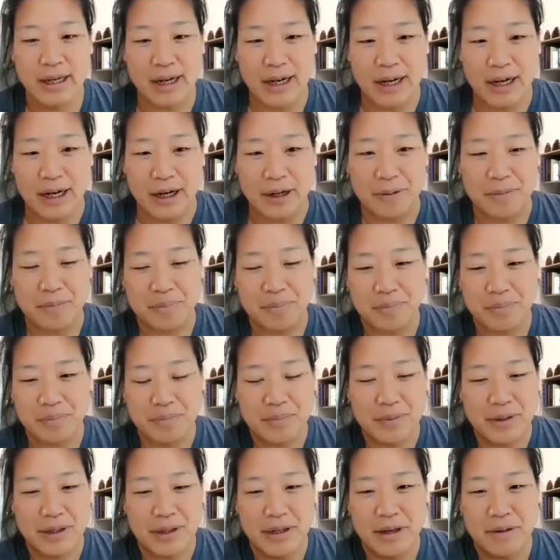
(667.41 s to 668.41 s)
Um,
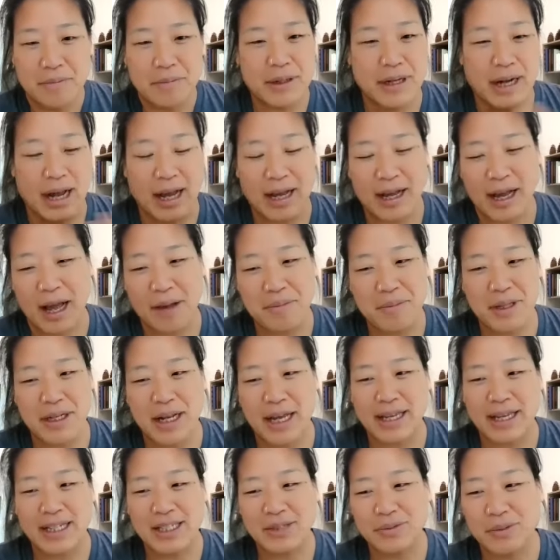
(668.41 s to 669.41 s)
but I
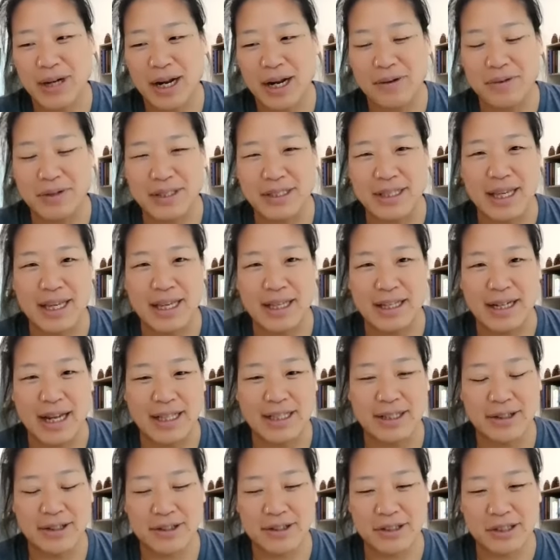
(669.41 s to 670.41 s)
mean, I guess what I would say, and
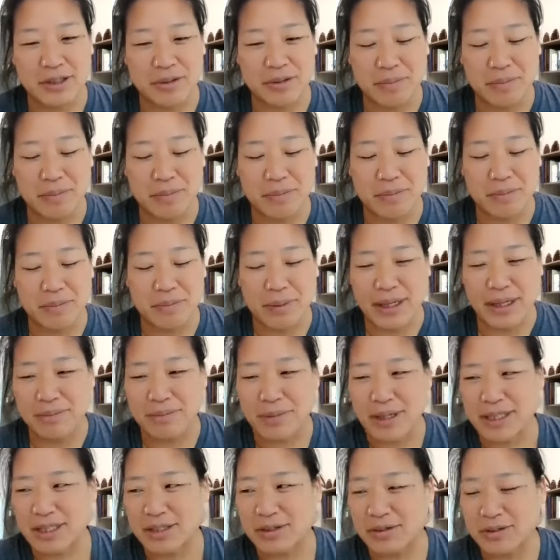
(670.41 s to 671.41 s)
I tell this to
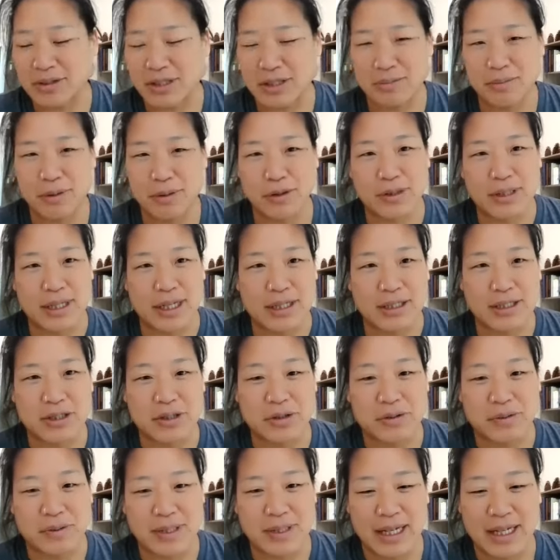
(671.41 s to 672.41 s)
my students and postdocs
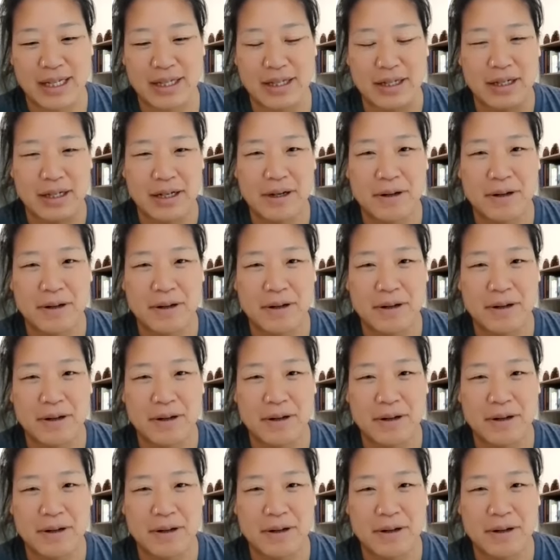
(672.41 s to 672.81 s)
too, is that